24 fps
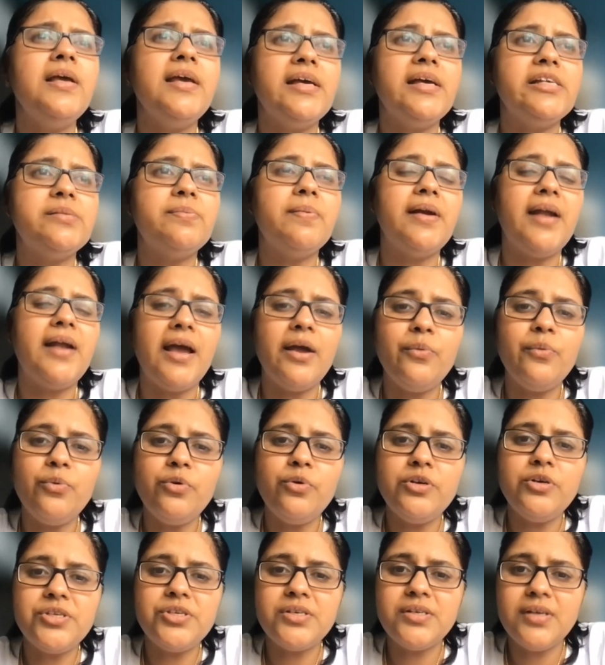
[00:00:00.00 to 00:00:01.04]
yes, but I
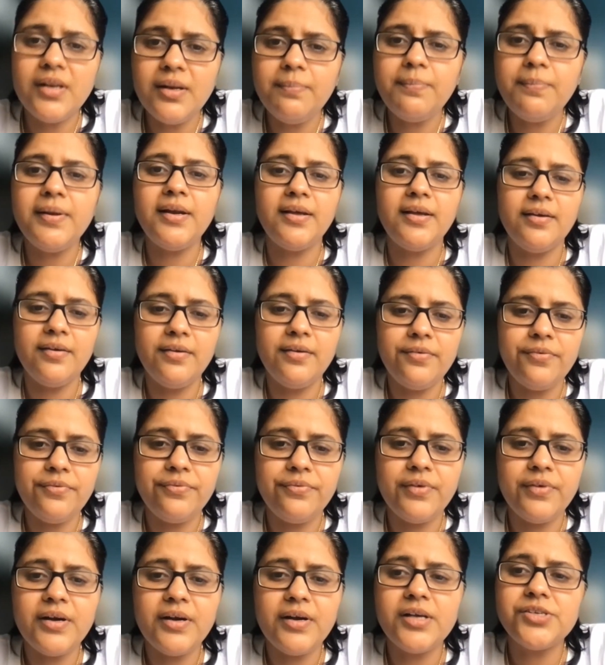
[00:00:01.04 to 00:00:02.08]
would still believe
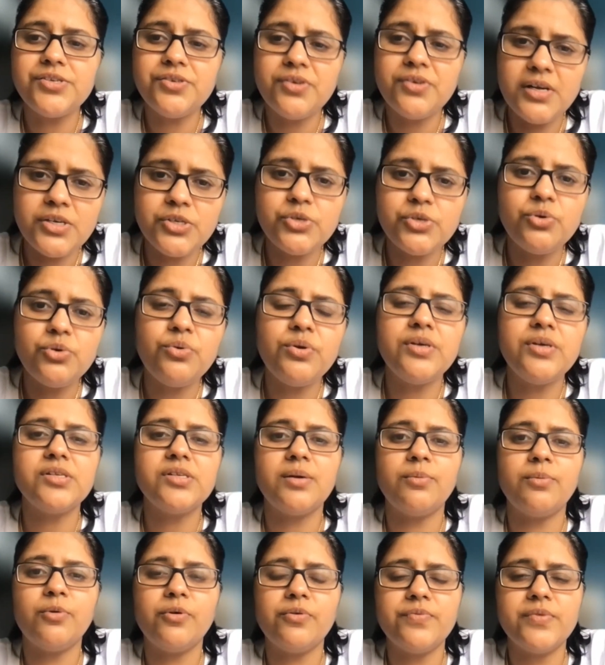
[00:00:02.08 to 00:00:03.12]
industry is doing
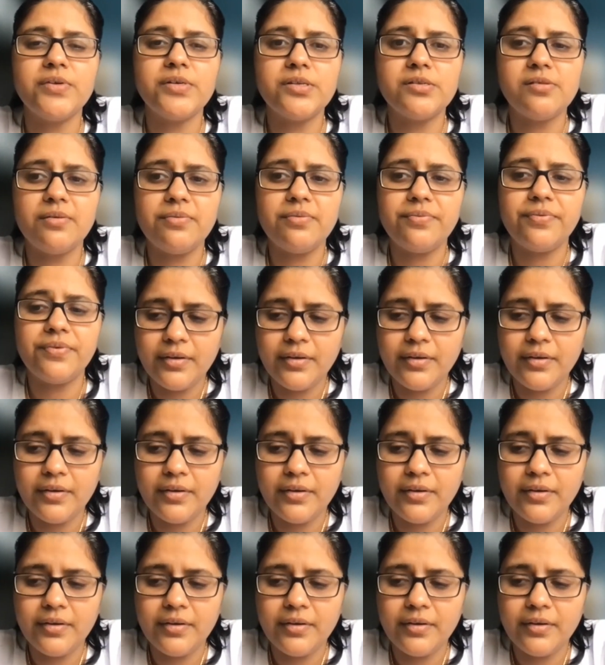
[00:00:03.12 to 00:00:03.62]
some of these stuff.